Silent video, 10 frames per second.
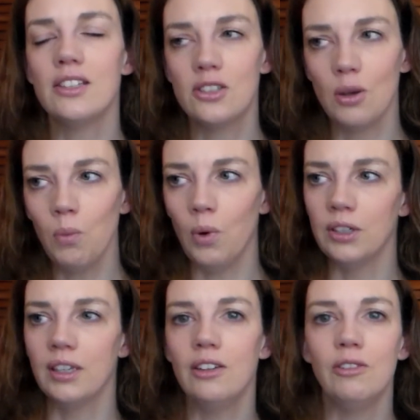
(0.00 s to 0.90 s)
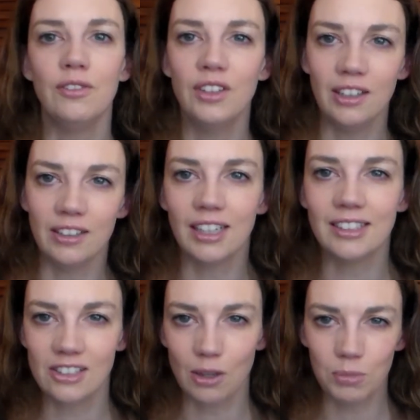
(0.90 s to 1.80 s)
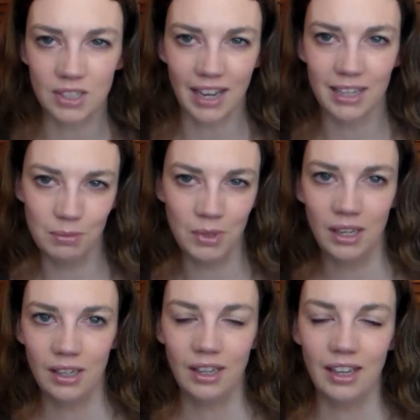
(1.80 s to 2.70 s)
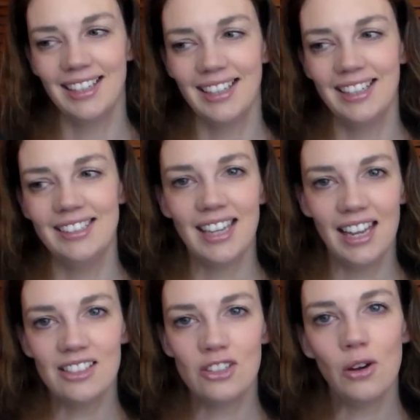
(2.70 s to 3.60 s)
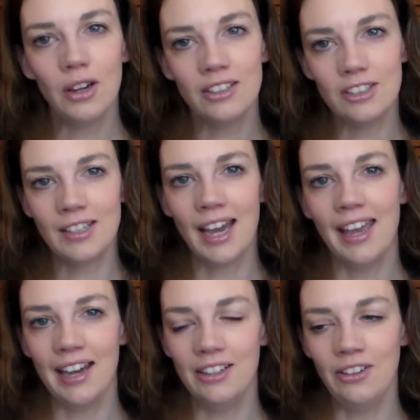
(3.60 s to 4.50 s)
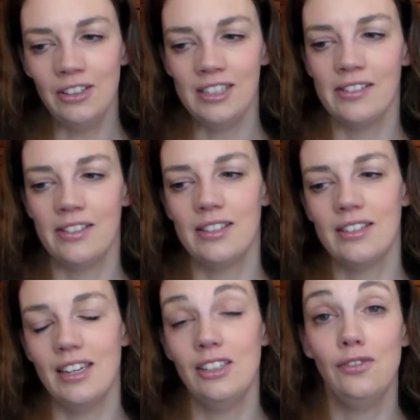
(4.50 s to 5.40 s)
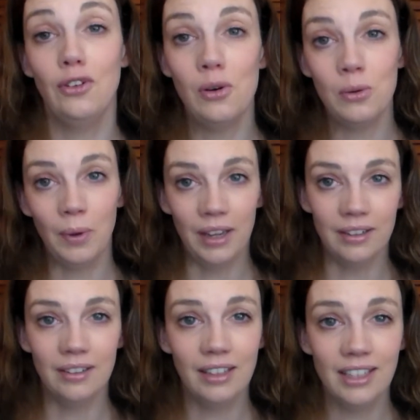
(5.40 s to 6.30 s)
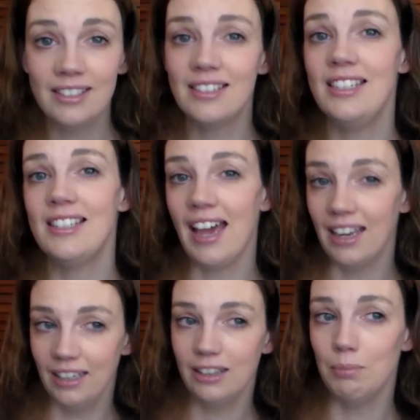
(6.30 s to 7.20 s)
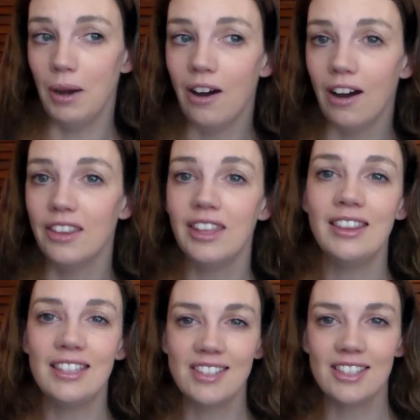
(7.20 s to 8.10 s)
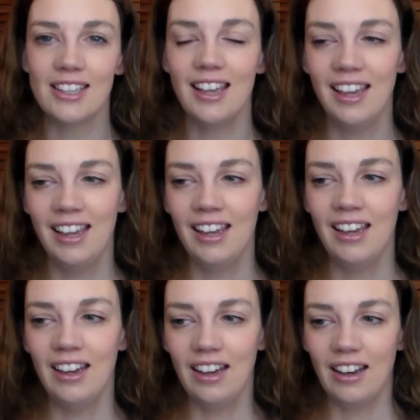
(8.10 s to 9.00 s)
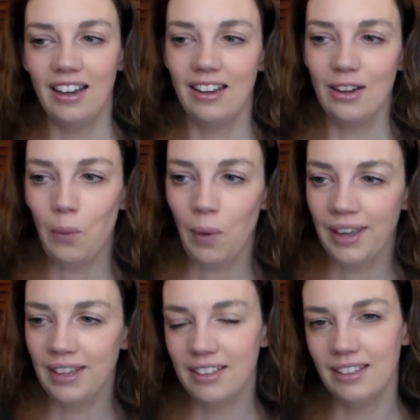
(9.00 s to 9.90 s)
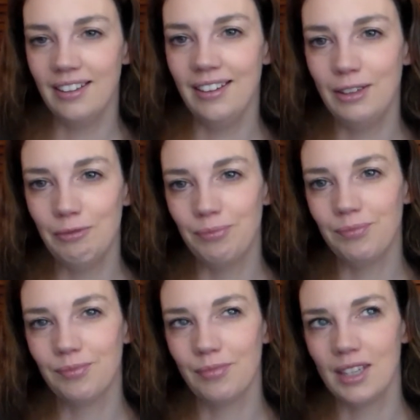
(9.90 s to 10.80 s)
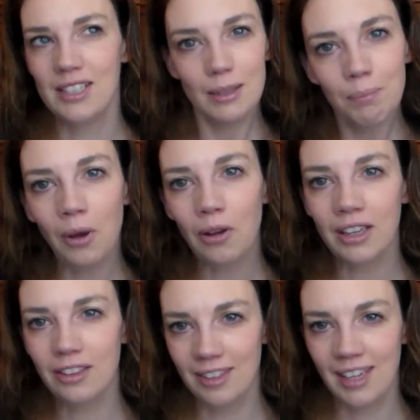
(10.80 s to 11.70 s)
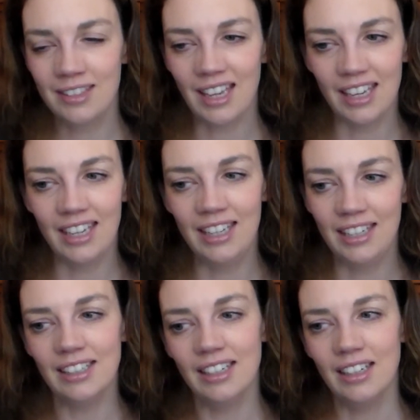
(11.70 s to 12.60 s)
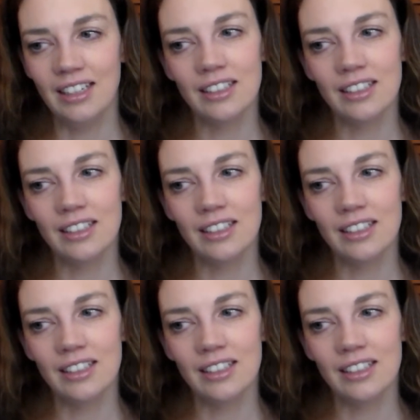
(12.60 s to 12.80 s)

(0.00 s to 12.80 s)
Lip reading: someone can reveal it at some time. Dale is talking to Diane on his dictaphone when he sees Annie at the bar. I think this is quite a symbolic thing, that he